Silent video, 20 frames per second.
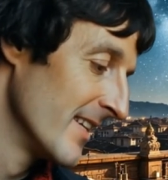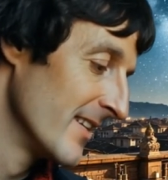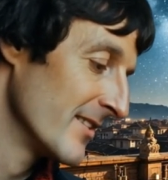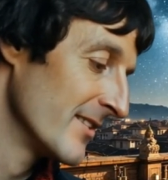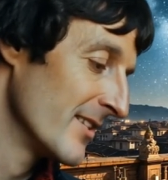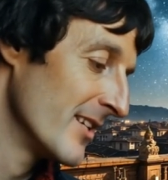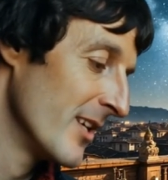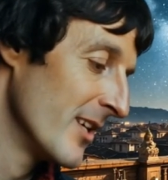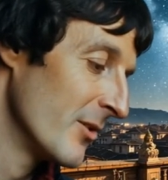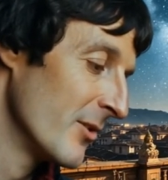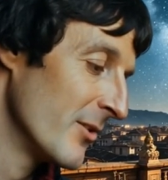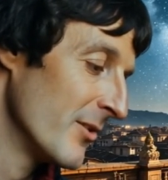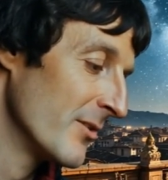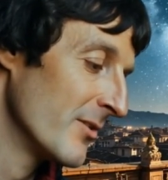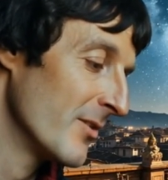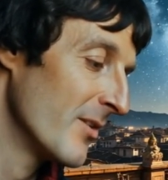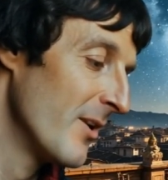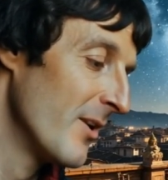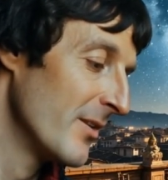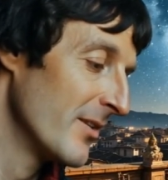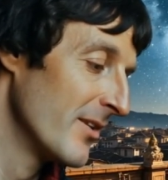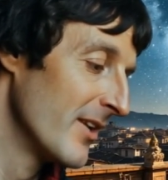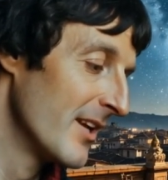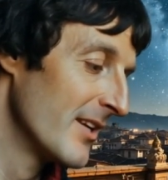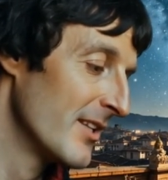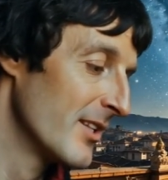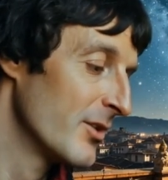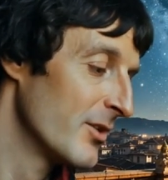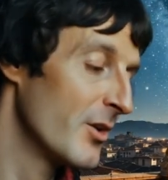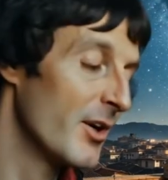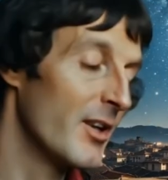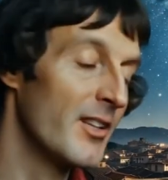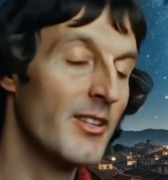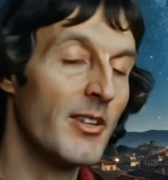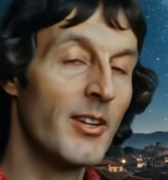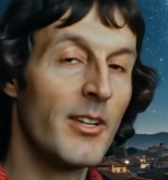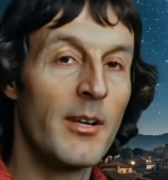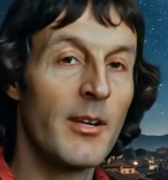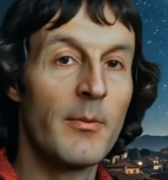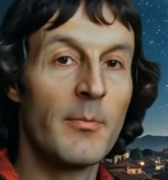Though his work was initially
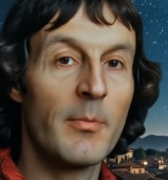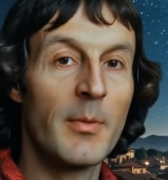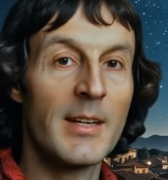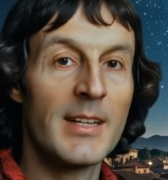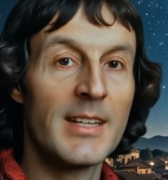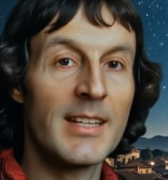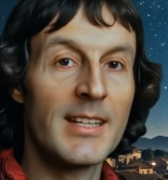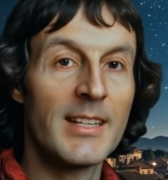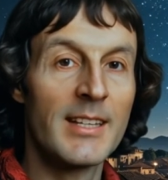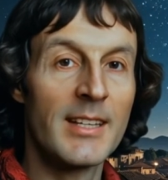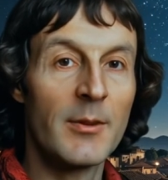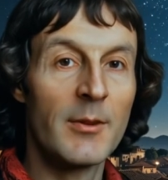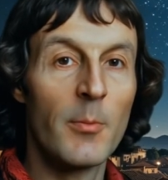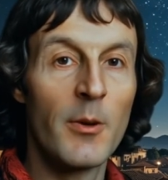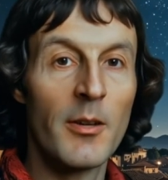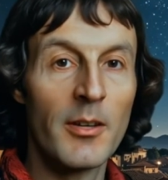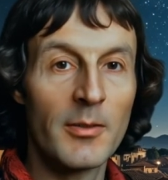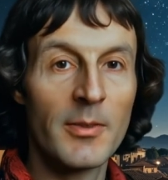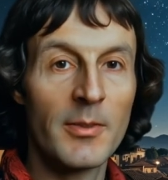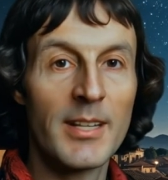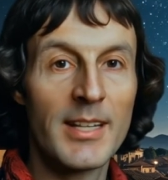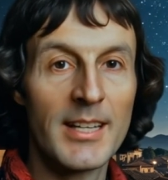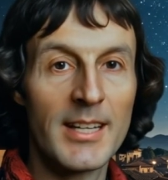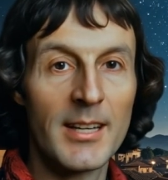met with resistance,